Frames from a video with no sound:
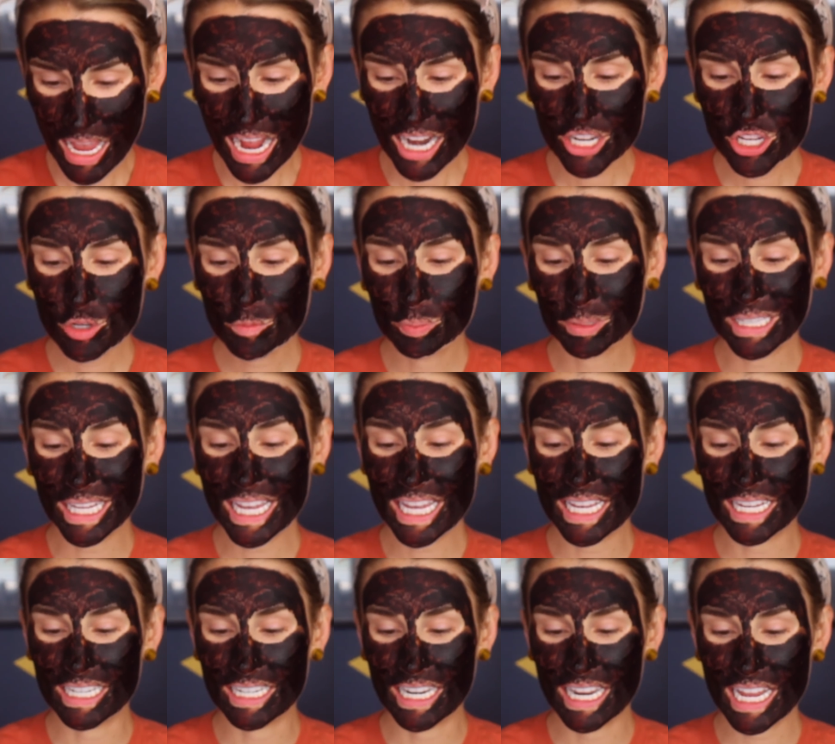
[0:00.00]
How do you
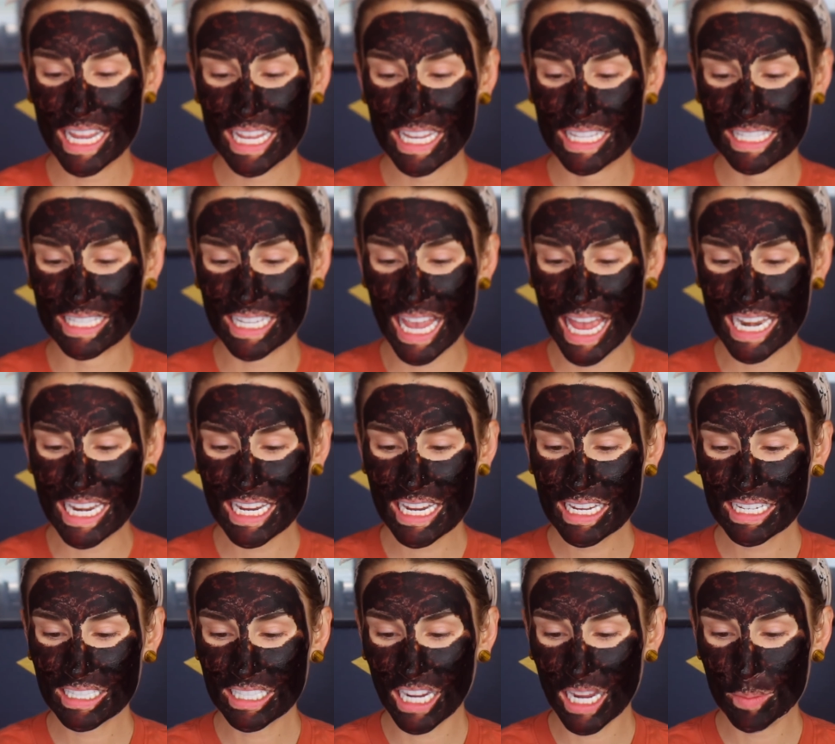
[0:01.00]
plan? Is
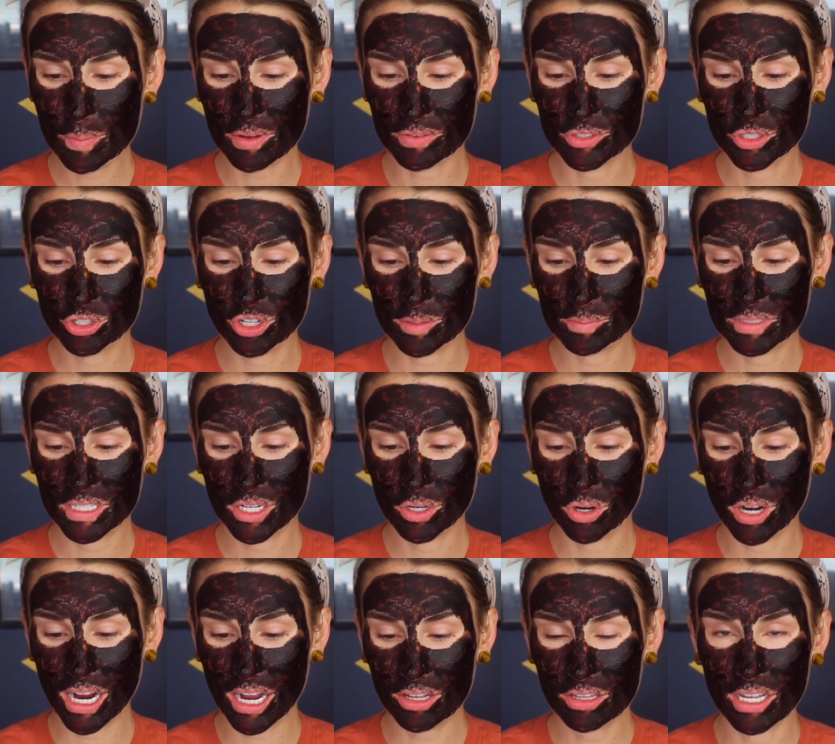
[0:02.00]
any type of scripting
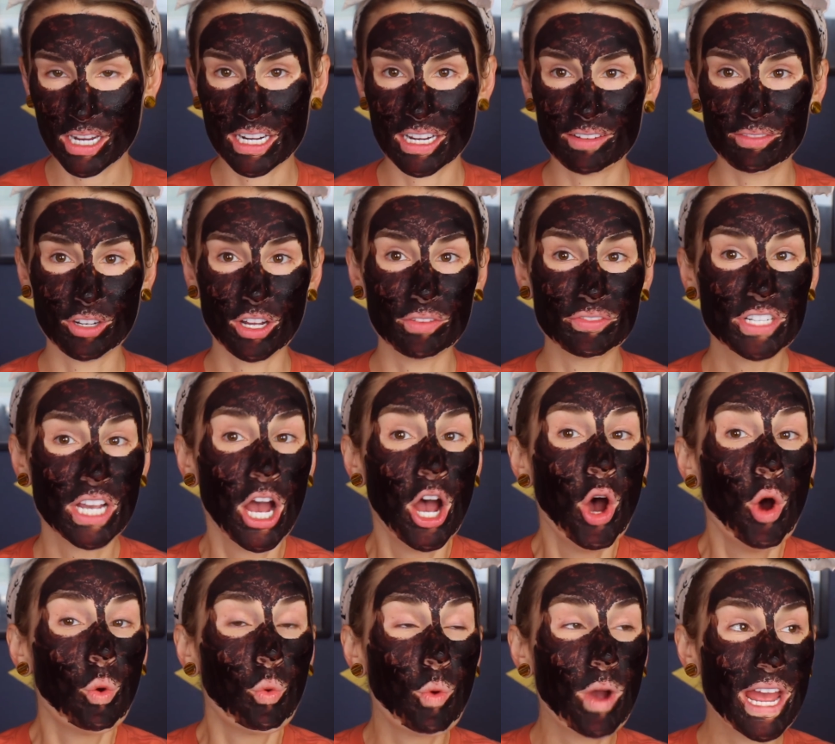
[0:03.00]
or outlining involved?
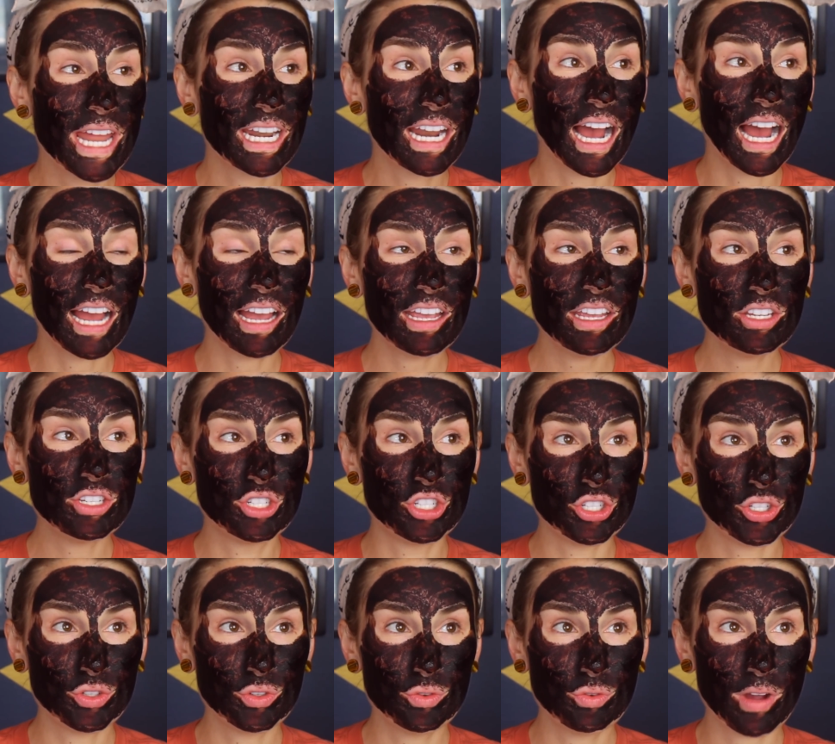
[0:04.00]
When I
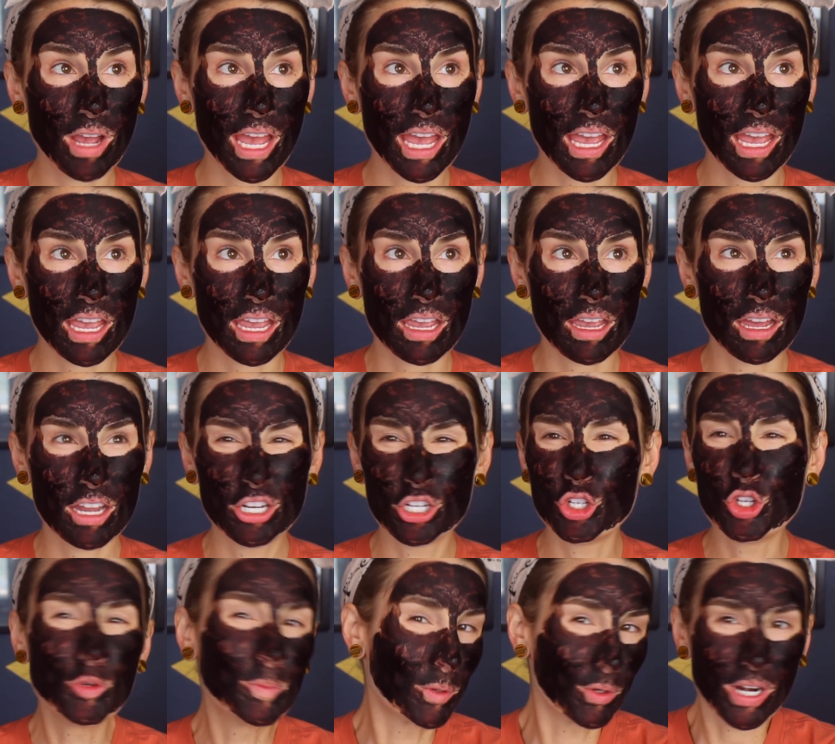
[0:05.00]
do an
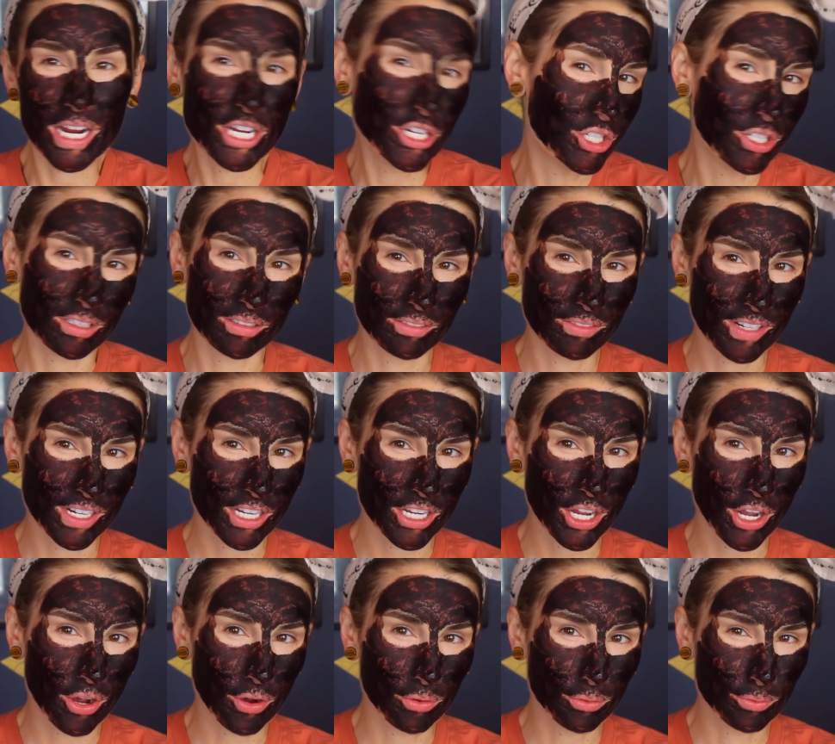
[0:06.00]
enumeration
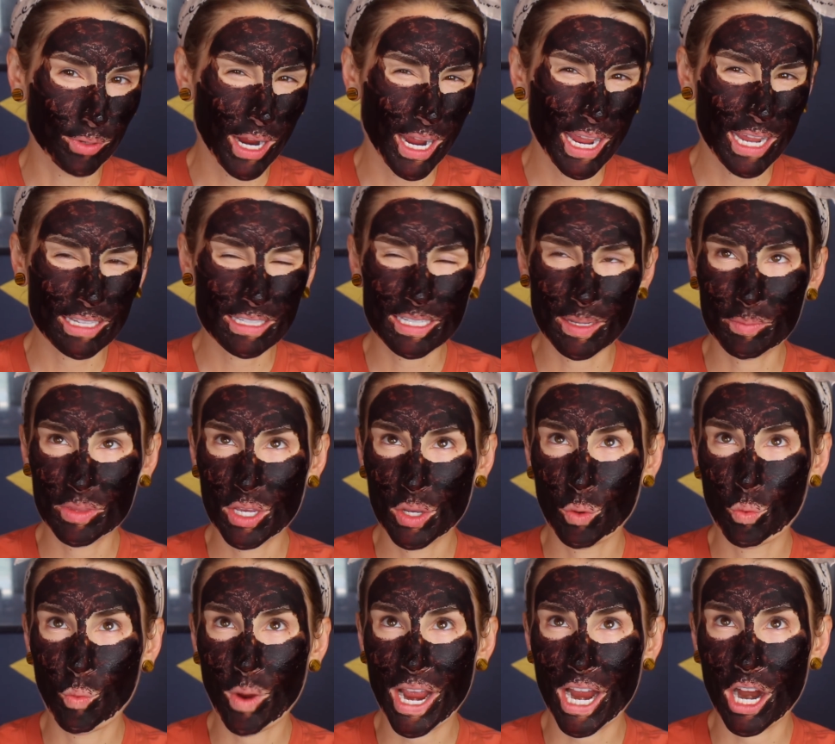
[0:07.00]
video, right,
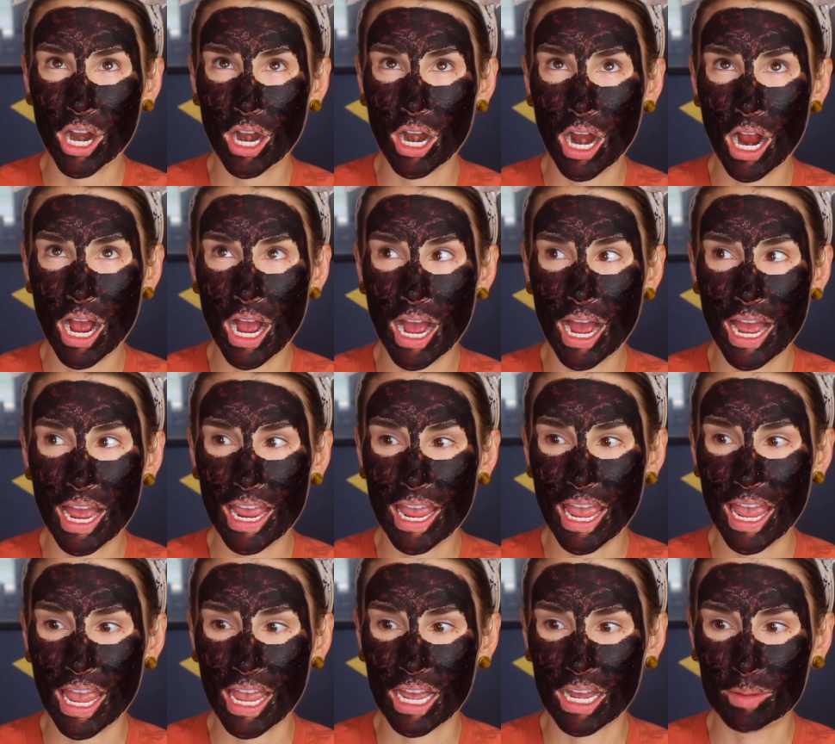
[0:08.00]
something where I
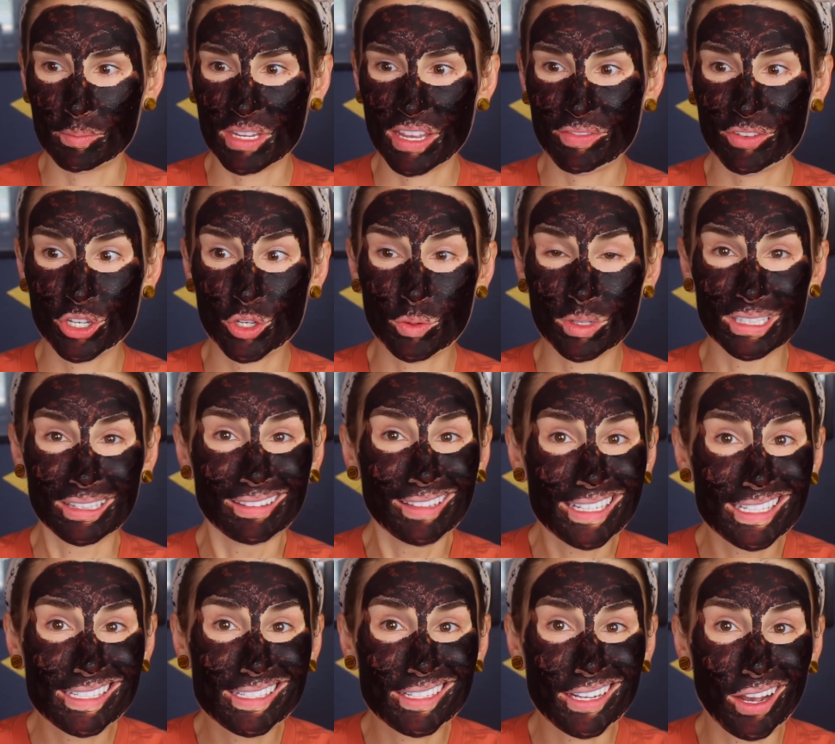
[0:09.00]
am giving you a
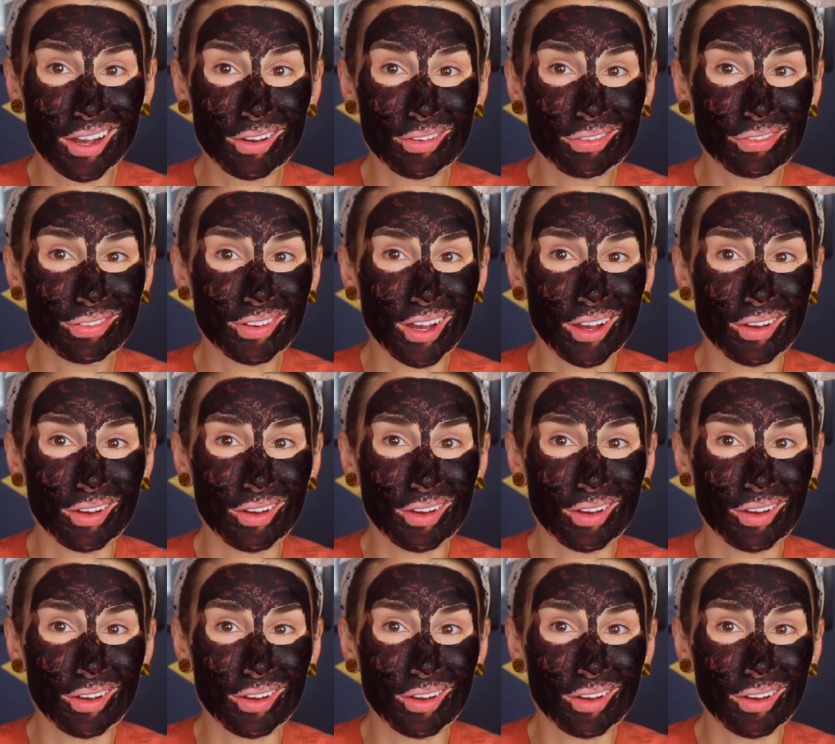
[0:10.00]
list of